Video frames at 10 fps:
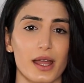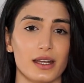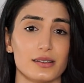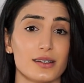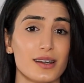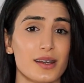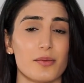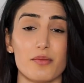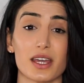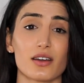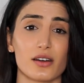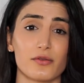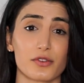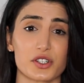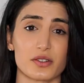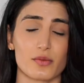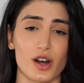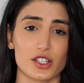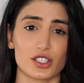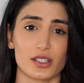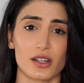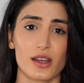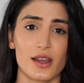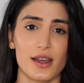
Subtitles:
and make a good first impression.